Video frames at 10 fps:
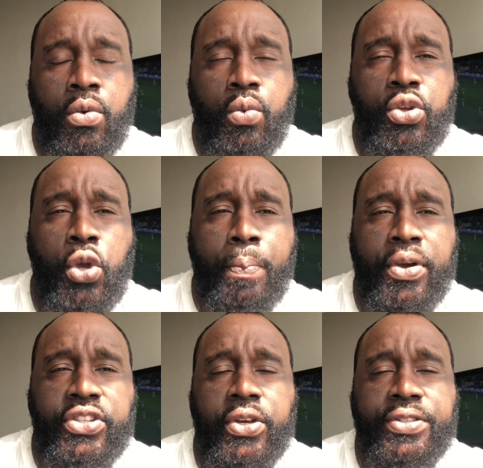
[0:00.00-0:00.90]
When you
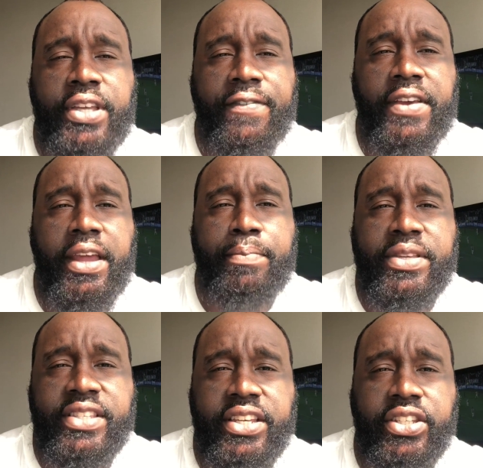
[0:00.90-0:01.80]
put yourself in a
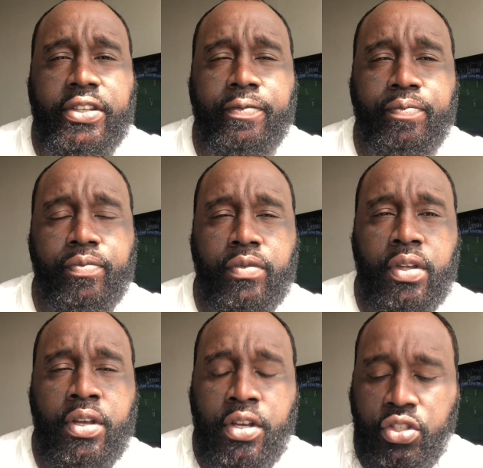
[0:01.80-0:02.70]

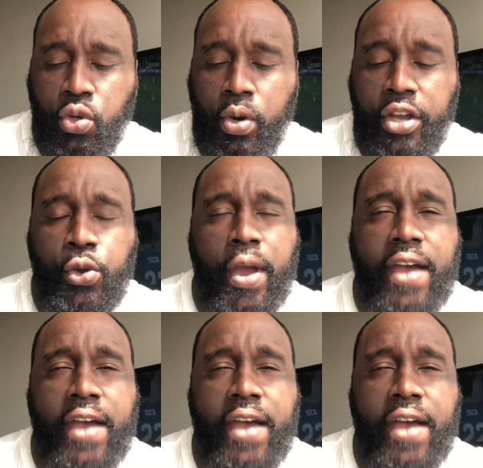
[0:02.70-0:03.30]
position to where you